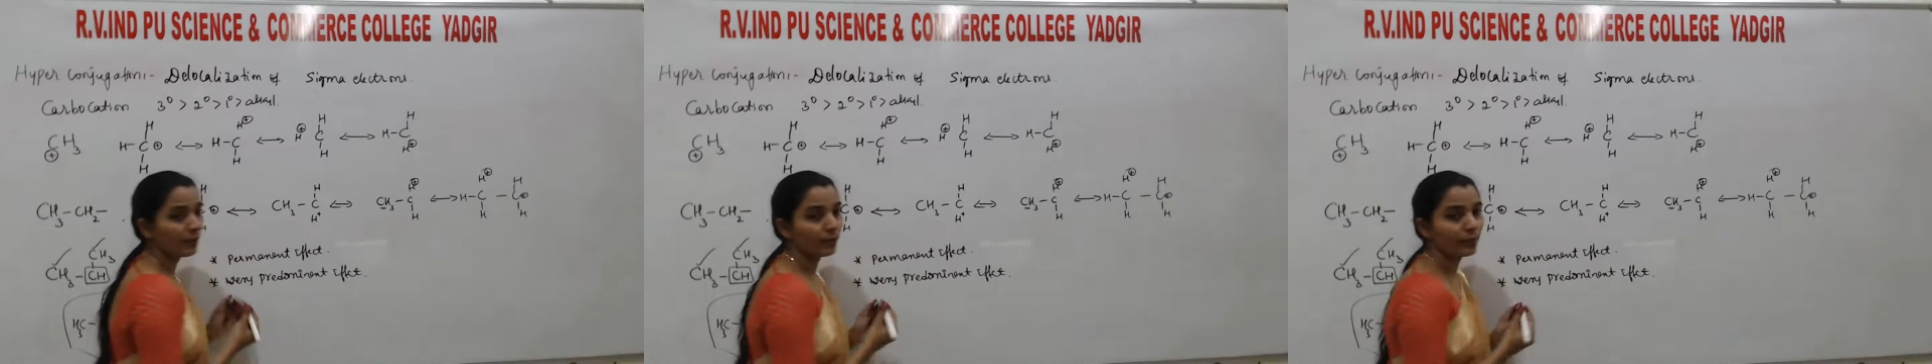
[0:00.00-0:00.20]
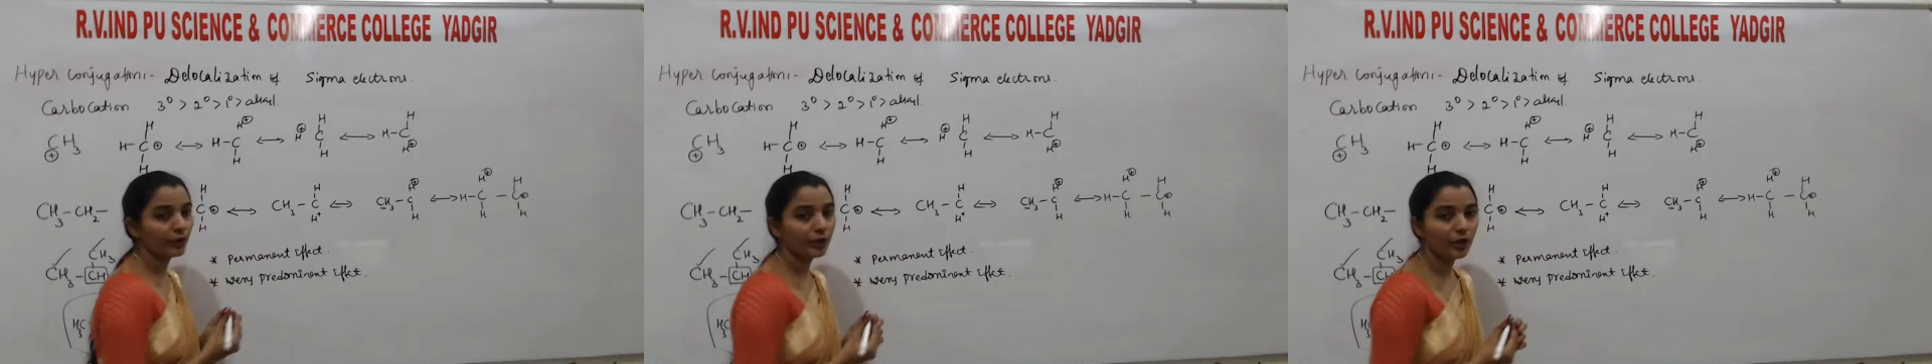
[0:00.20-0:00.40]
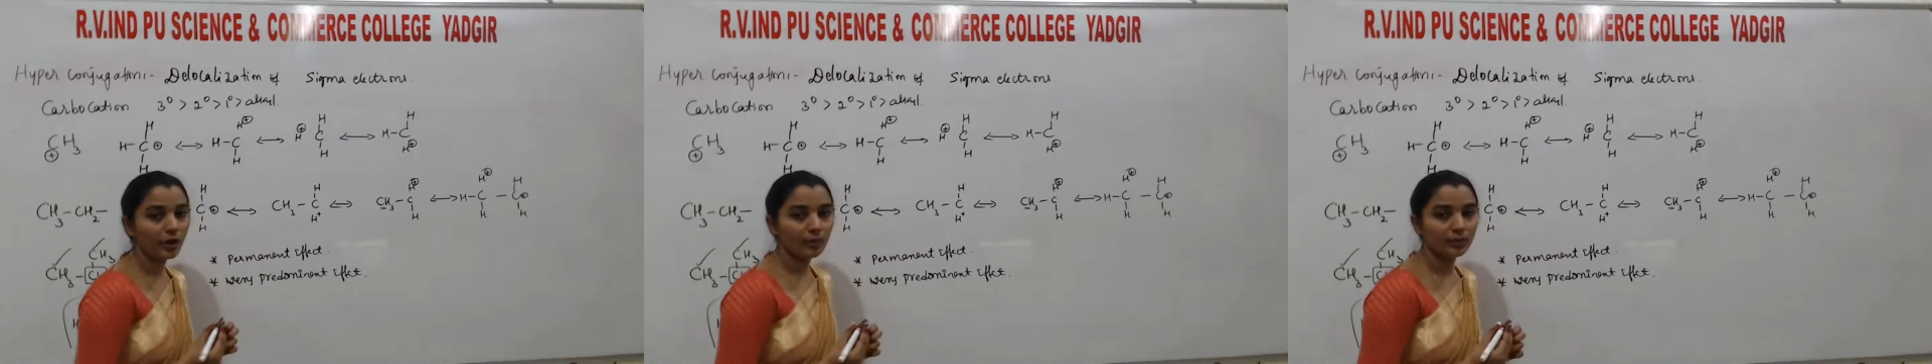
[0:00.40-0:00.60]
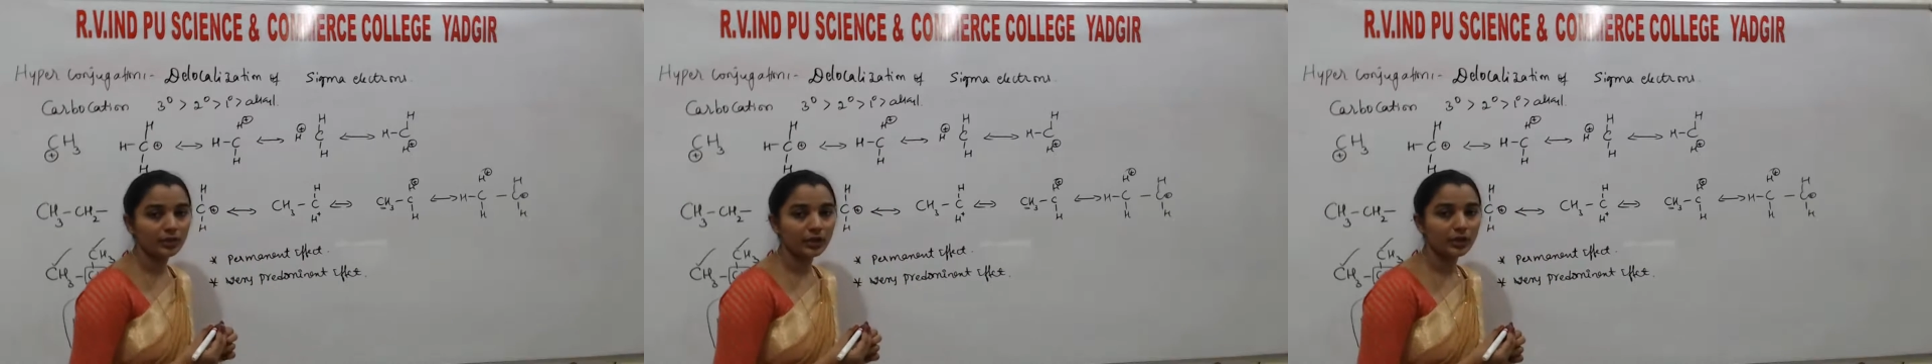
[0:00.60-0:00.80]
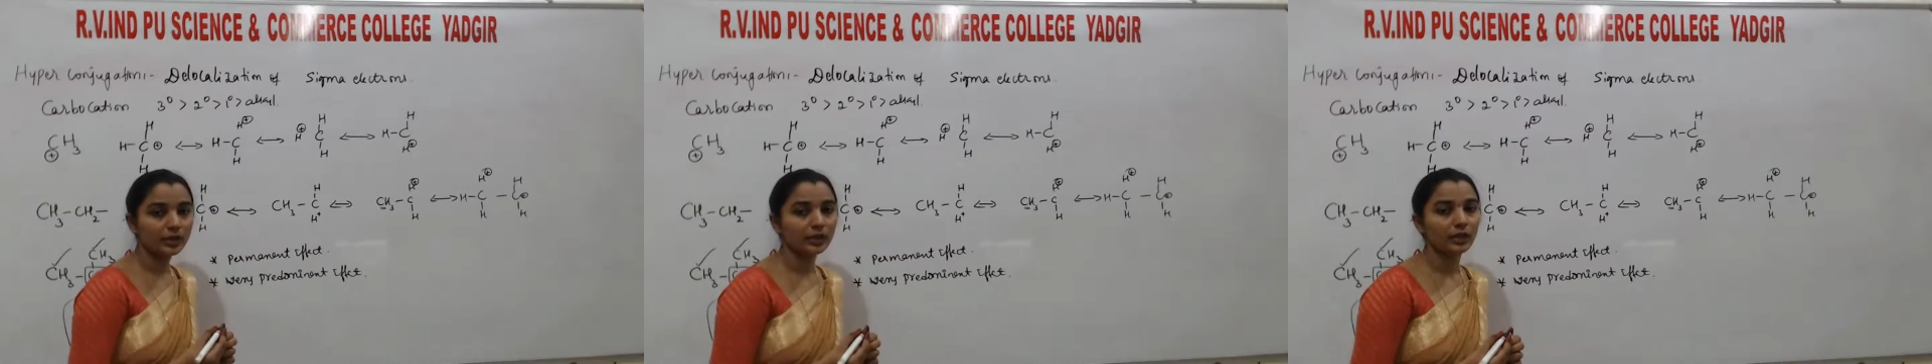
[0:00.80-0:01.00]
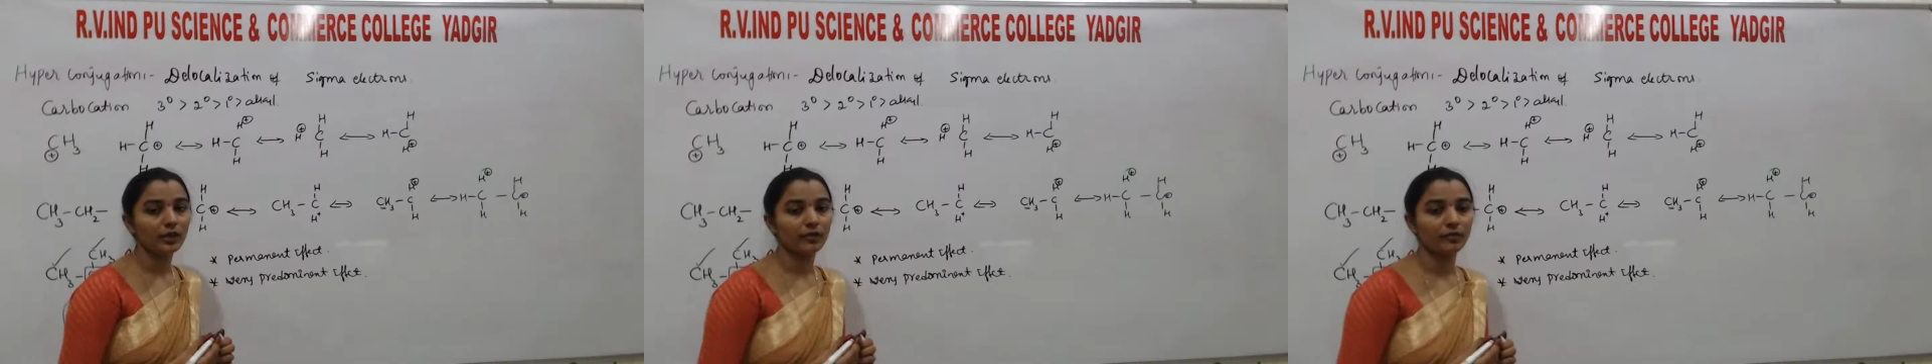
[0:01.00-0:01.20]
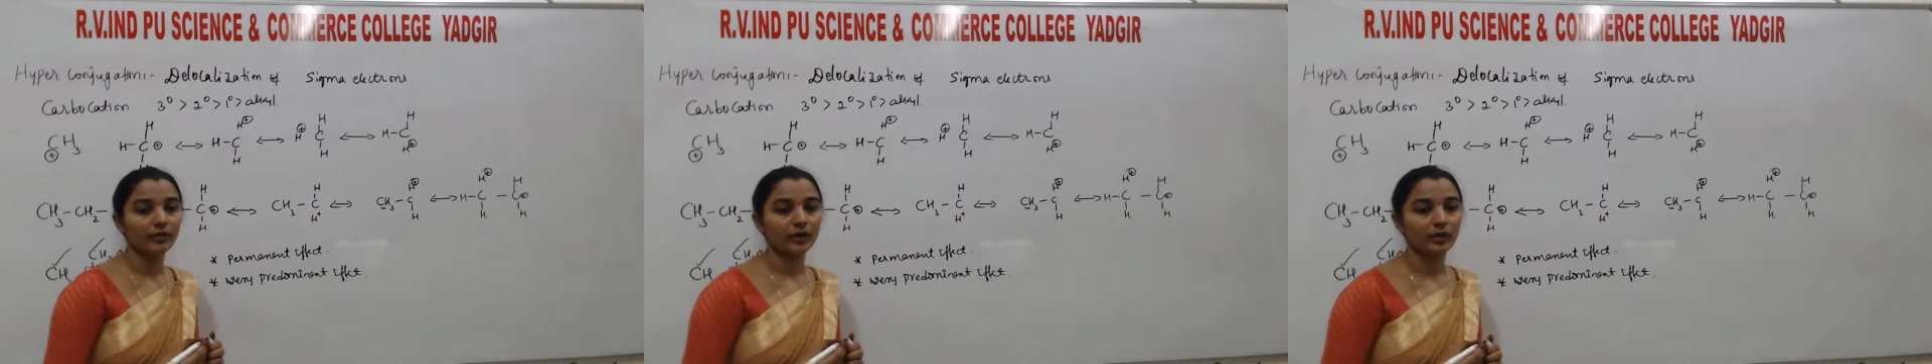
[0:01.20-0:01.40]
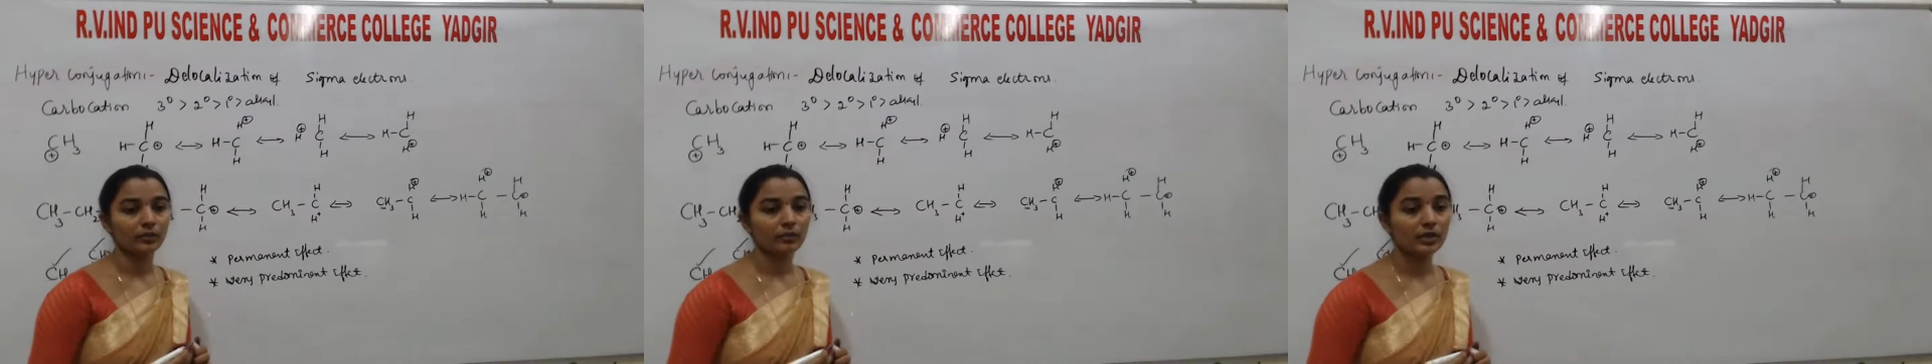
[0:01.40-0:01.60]
predominant
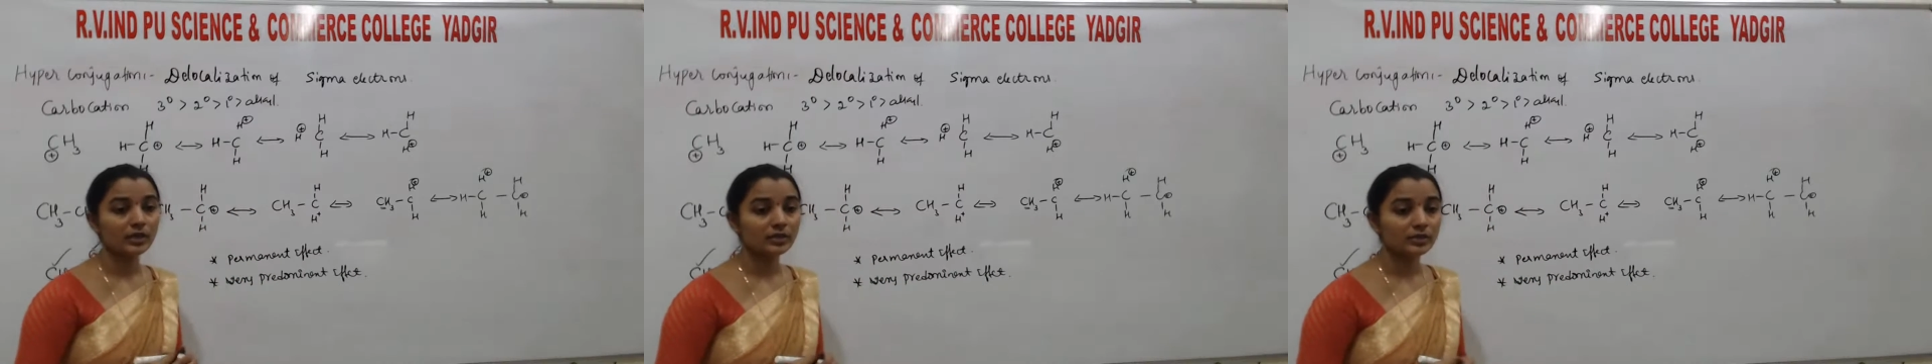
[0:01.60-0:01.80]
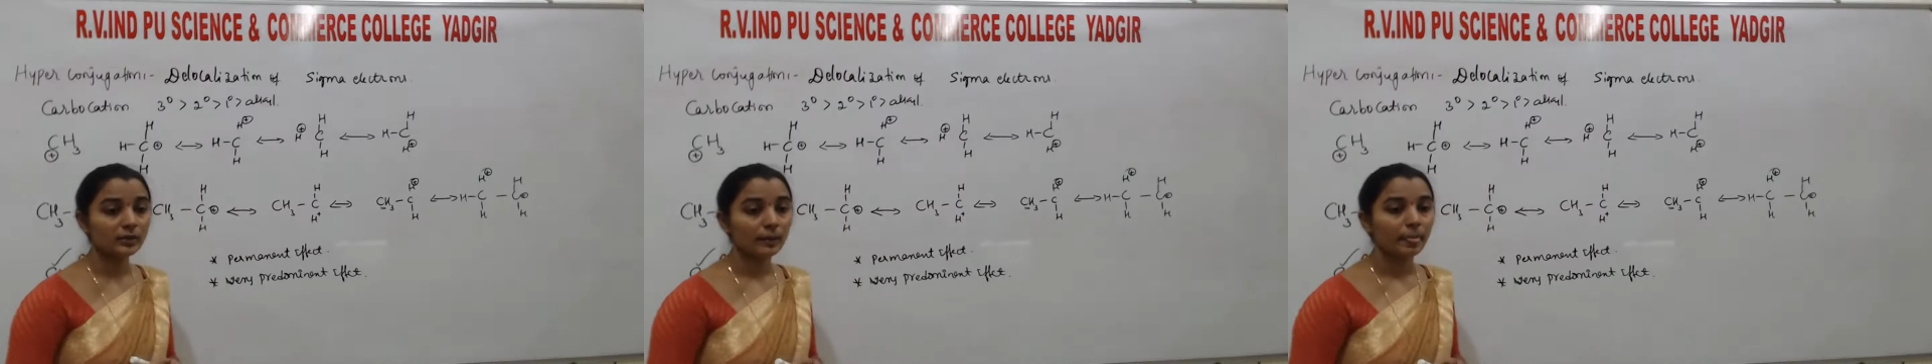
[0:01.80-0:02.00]
effect means